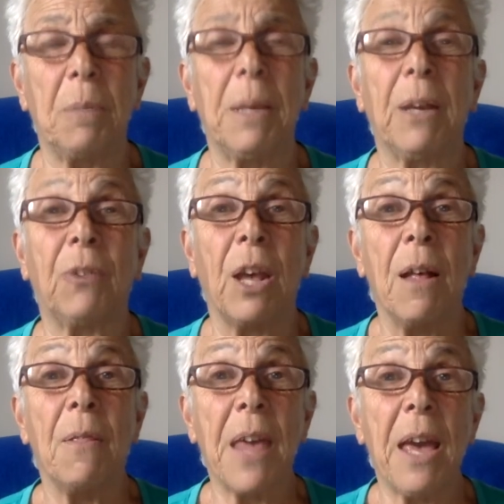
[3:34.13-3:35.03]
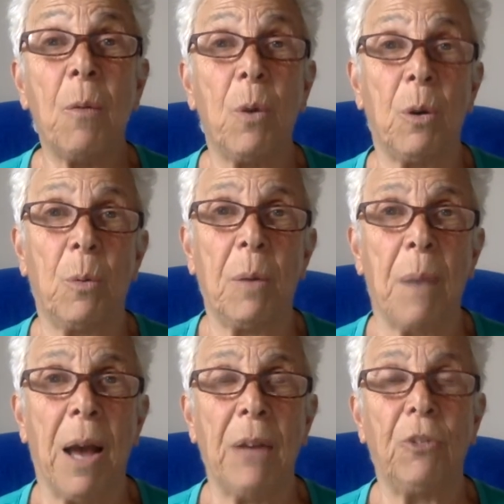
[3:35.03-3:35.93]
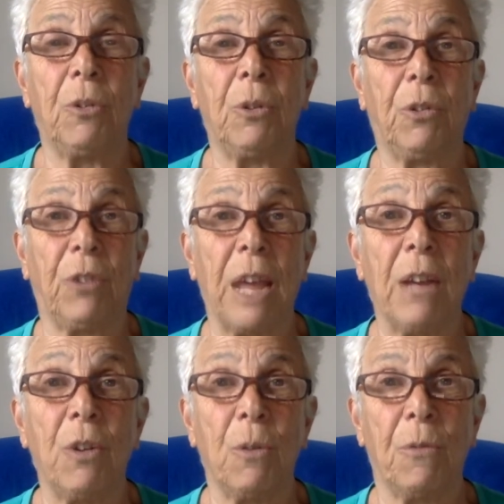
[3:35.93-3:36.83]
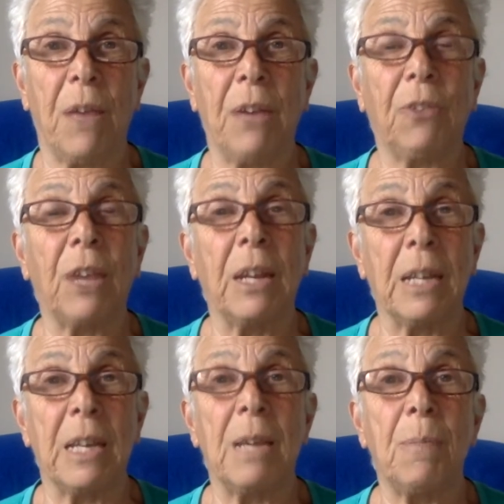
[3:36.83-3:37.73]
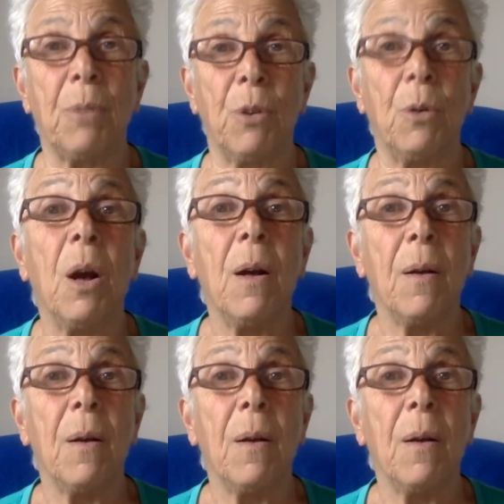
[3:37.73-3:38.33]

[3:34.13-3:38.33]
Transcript: because they will remind you and stay in your face and keep you